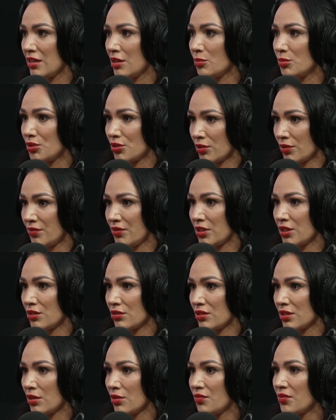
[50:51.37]
Observing
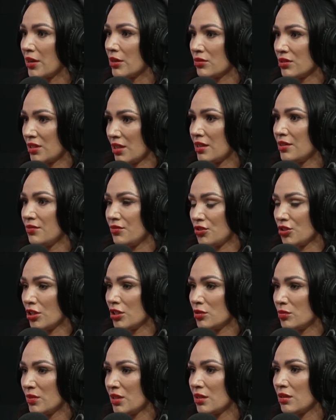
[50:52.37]
yourself outside of
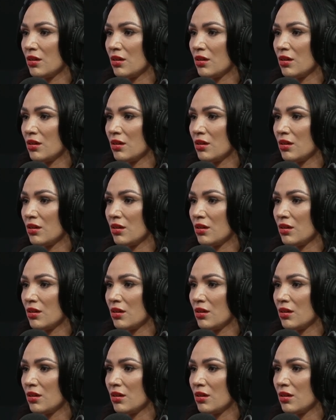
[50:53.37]
judgment.